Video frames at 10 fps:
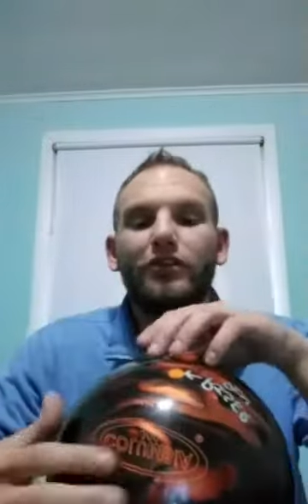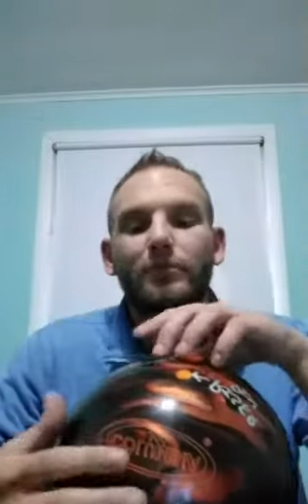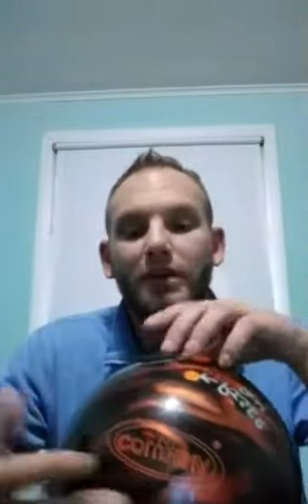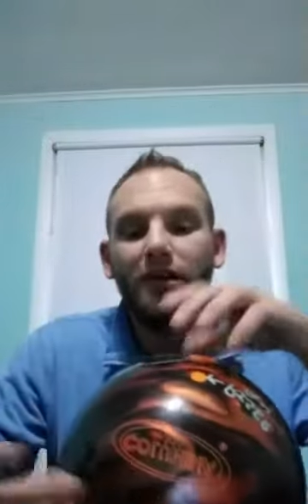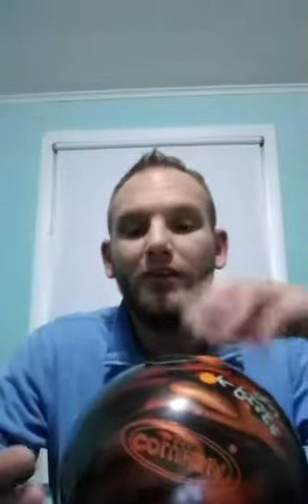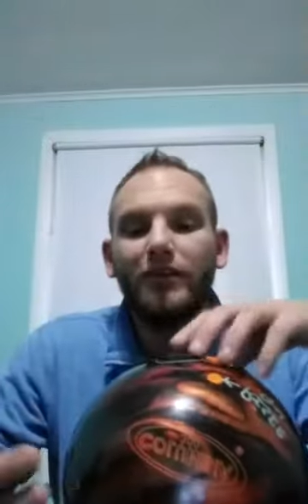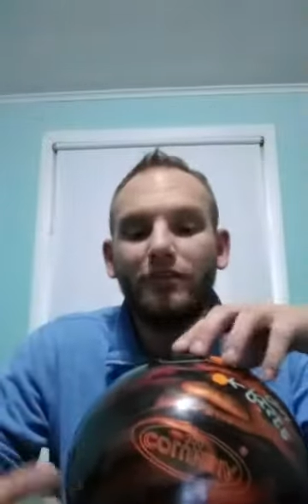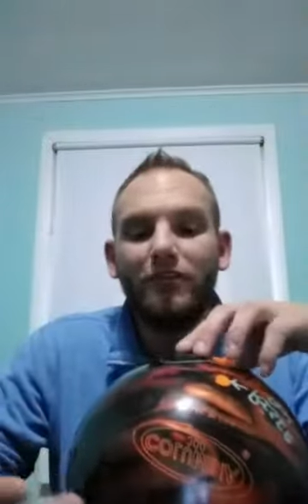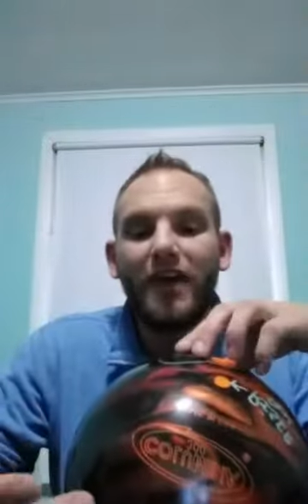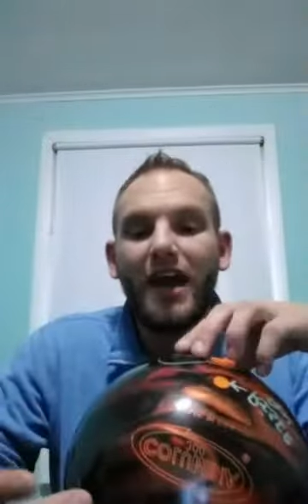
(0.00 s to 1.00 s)
is because
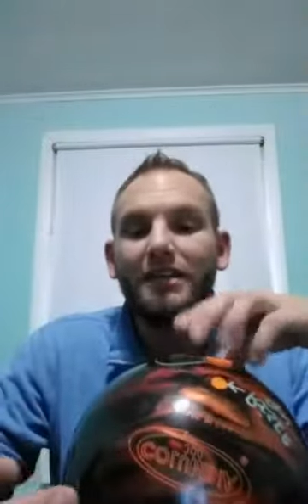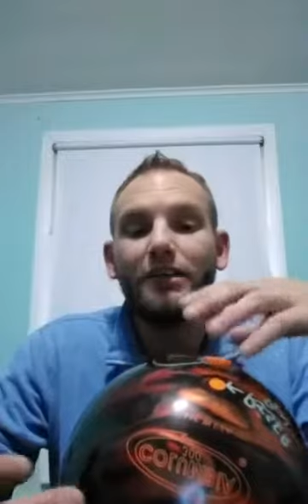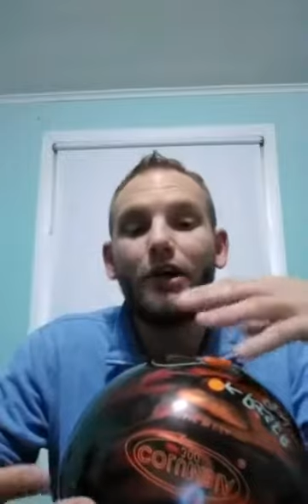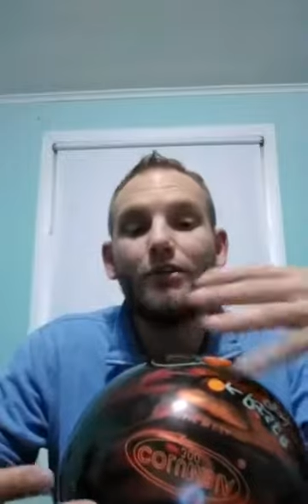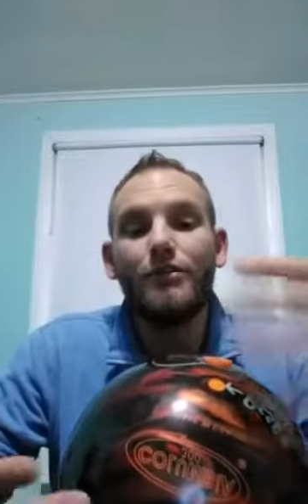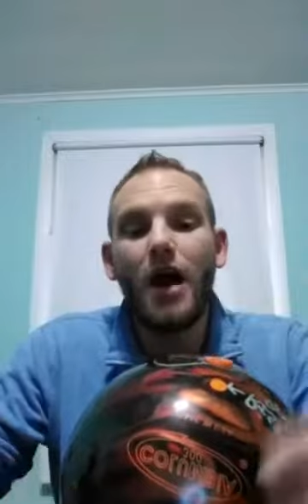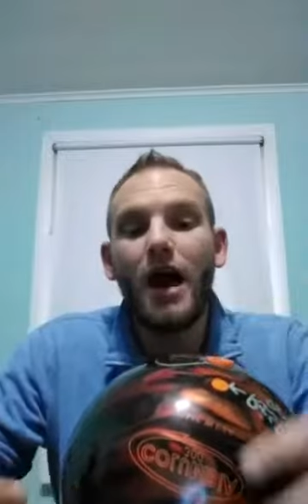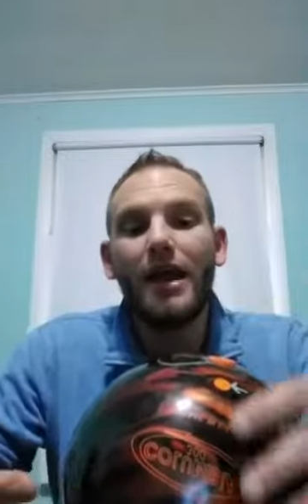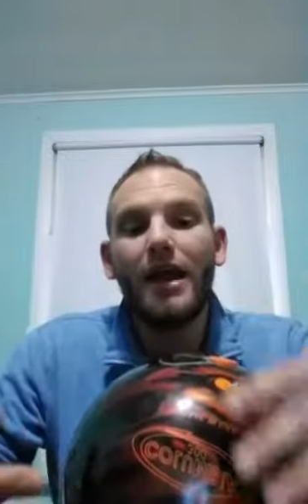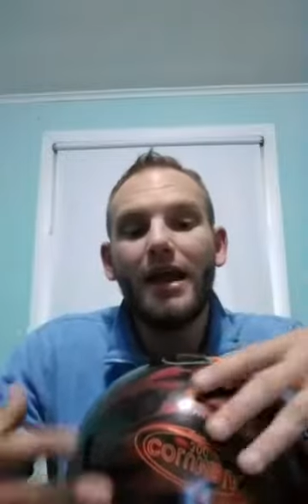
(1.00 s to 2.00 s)
of the fact that they're
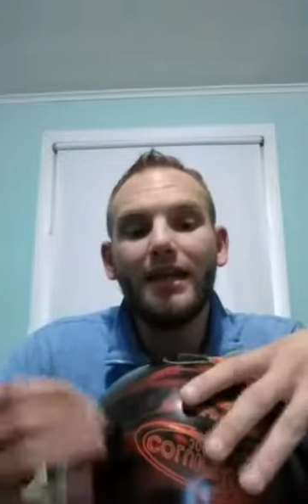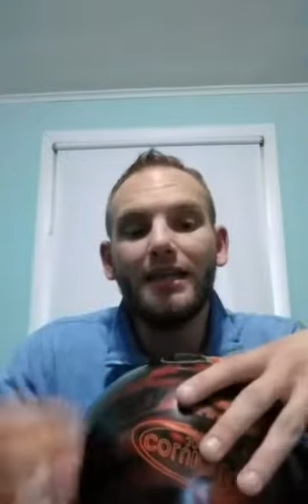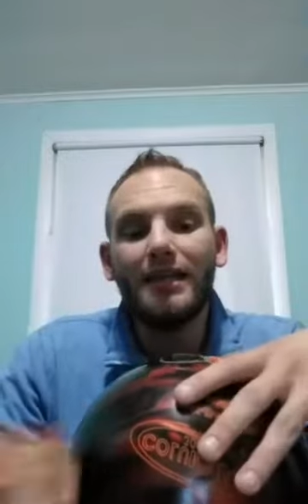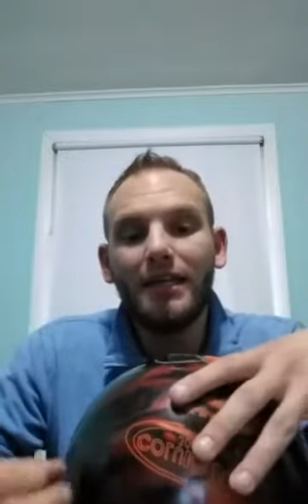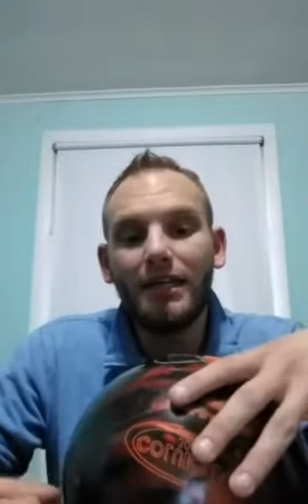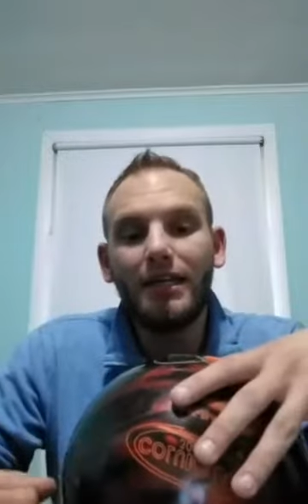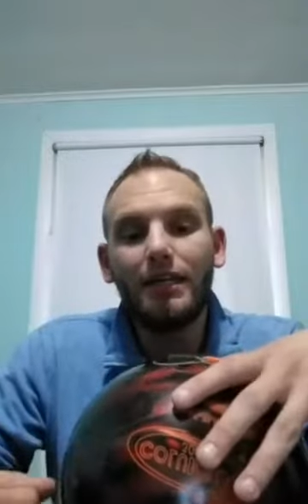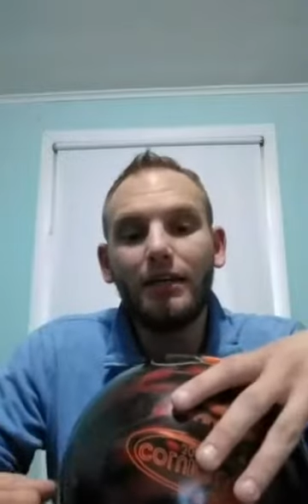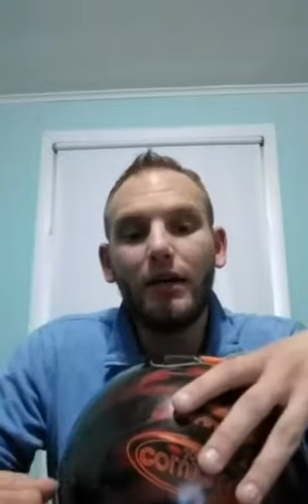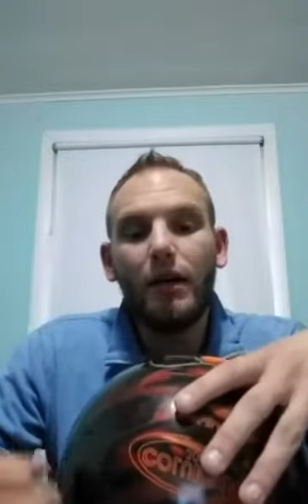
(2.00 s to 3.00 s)
not
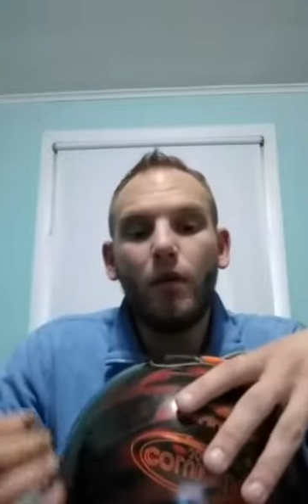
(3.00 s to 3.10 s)
getting